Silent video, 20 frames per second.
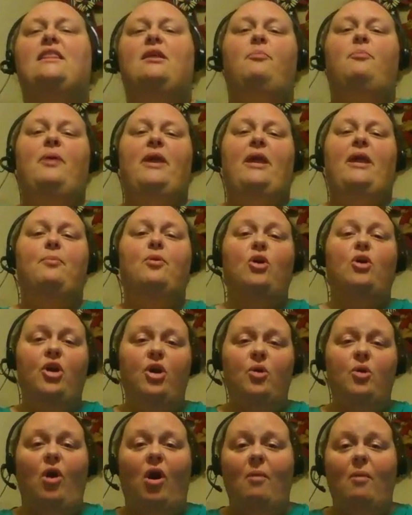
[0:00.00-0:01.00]
The people
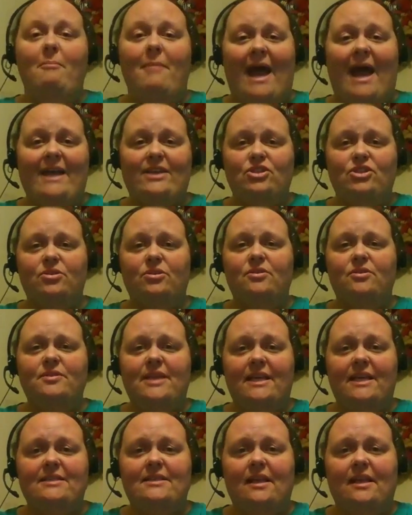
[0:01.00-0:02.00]
who are masters
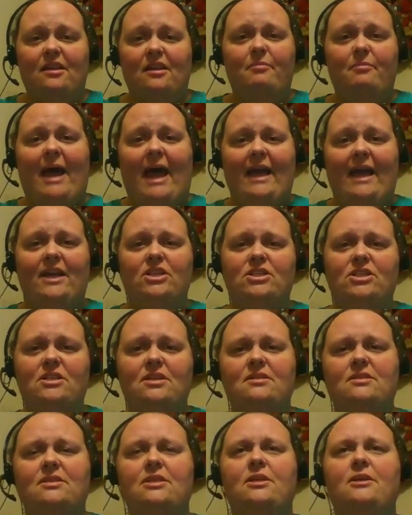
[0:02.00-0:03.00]
at selling
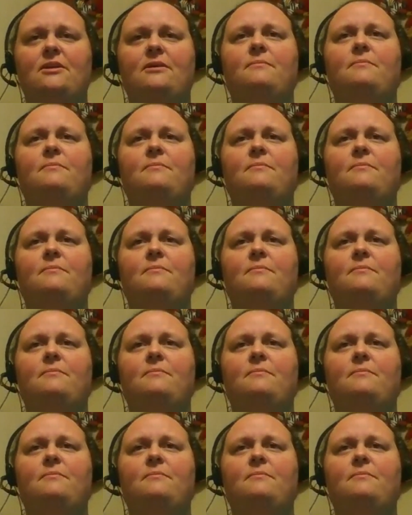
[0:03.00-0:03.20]
packages